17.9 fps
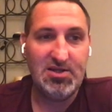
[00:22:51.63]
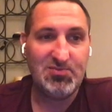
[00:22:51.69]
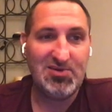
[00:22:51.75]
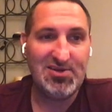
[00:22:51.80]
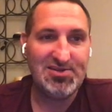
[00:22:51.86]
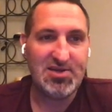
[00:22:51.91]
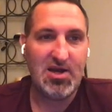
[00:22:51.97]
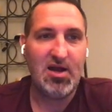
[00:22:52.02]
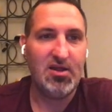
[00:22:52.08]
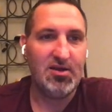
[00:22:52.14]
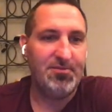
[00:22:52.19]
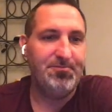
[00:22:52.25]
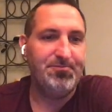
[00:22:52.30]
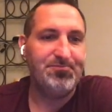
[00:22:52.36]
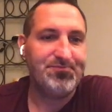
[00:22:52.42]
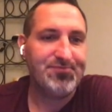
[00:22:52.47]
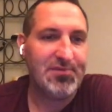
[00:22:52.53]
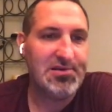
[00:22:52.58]
is pretty solid.
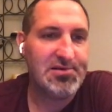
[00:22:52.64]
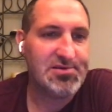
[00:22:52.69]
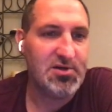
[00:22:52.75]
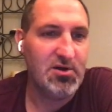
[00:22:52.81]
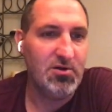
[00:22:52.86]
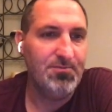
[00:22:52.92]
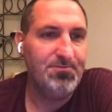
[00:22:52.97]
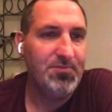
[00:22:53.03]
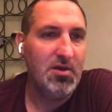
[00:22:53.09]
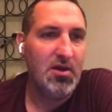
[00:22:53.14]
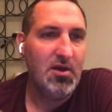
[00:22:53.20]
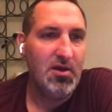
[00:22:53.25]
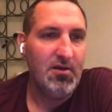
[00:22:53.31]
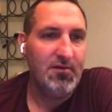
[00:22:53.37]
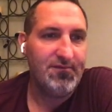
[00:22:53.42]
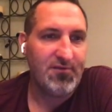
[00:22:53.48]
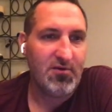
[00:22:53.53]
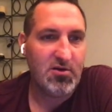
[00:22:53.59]
So
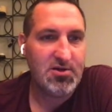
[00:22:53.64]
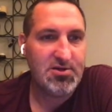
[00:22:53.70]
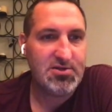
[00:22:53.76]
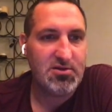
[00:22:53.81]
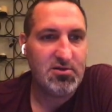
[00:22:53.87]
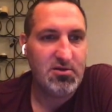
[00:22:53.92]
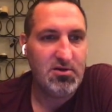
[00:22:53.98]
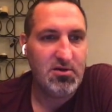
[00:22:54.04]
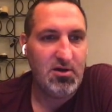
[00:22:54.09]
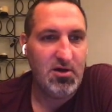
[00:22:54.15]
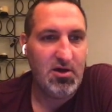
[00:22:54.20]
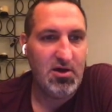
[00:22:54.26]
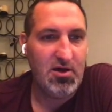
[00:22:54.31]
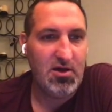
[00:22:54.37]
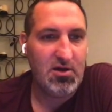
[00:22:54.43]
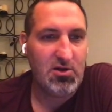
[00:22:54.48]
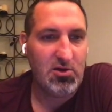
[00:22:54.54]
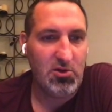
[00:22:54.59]
first,
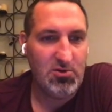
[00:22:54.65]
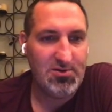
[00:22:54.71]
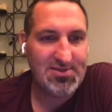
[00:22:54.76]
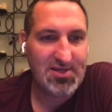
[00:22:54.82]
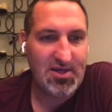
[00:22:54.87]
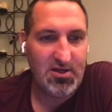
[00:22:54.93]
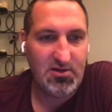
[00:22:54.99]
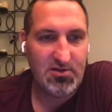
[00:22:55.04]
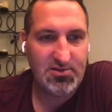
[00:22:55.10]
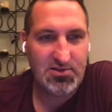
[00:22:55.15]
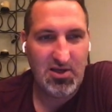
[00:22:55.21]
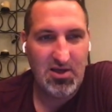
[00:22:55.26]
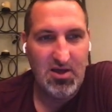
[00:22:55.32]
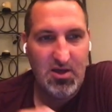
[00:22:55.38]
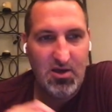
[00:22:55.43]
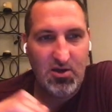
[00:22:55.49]
closed sales.